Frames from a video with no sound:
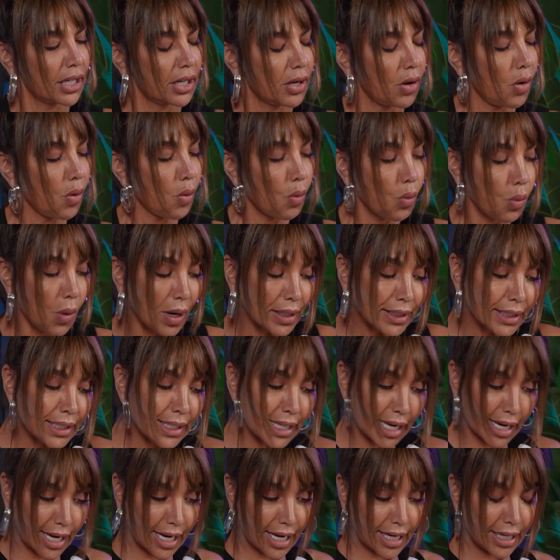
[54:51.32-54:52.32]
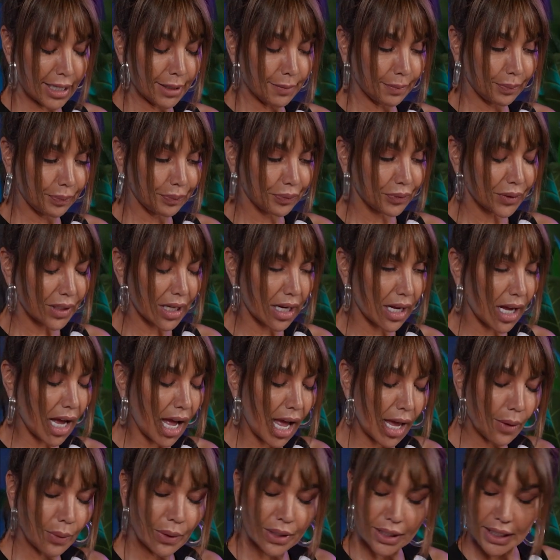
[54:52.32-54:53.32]
one day
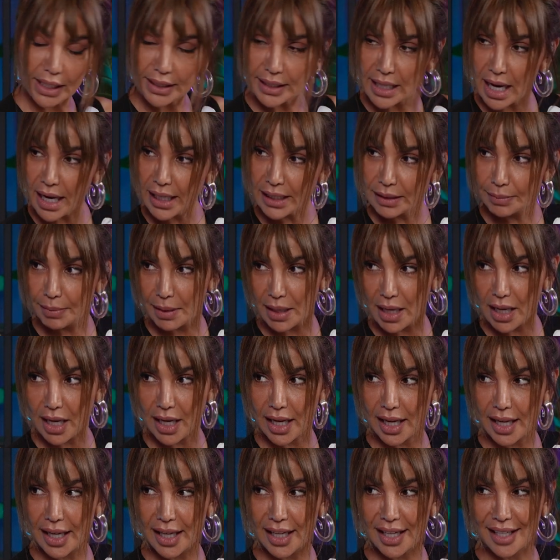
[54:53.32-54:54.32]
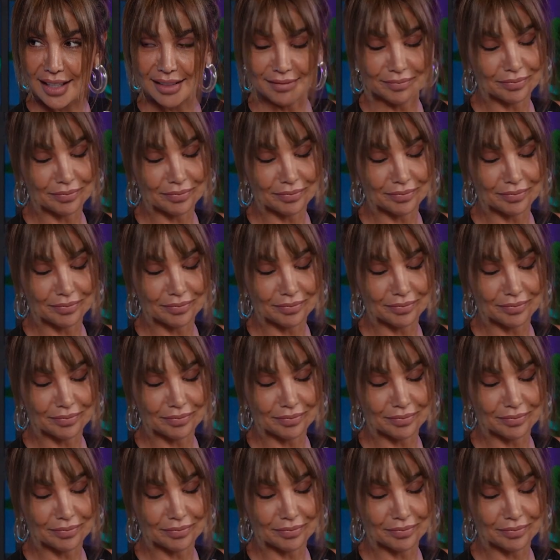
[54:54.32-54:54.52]
I was attacked by,